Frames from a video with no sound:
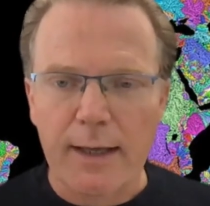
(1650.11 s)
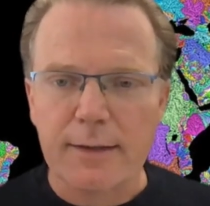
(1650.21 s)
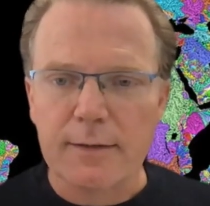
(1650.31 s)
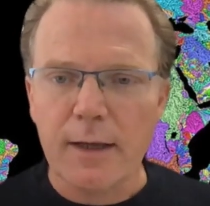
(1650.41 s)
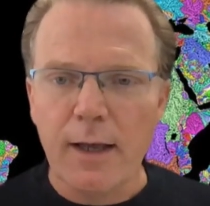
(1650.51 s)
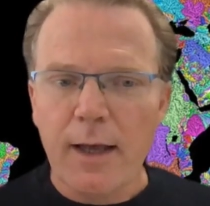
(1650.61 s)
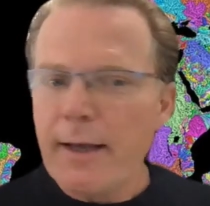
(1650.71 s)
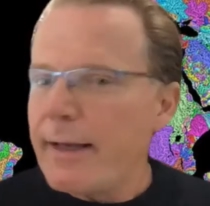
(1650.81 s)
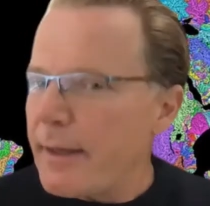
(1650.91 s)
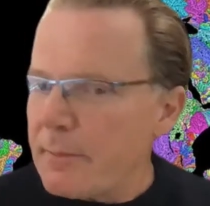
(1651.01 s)
And
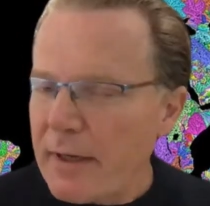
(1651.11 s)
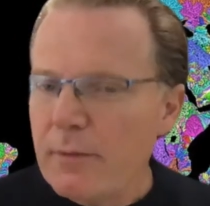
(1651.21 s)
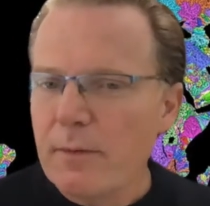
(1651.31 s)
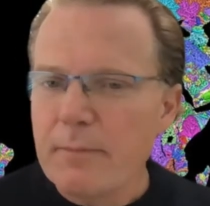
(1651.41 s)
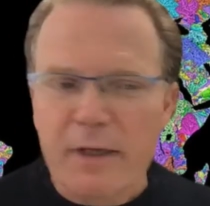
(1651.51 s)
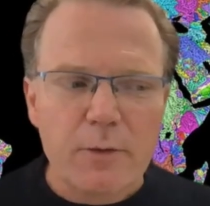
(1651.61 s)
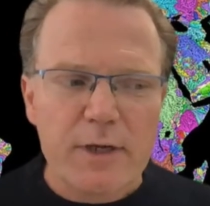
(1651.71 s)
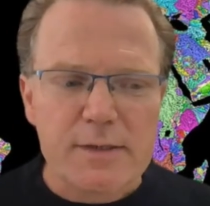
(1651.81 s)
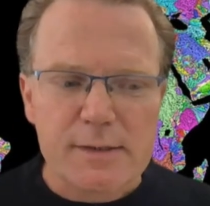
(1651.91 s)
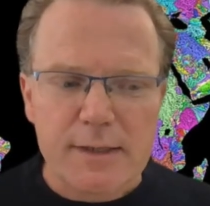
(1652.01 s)
in many
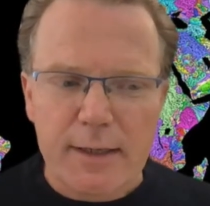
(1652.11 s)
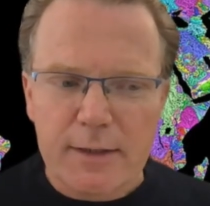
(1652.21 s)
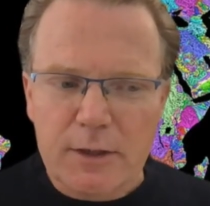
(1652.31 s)
ways,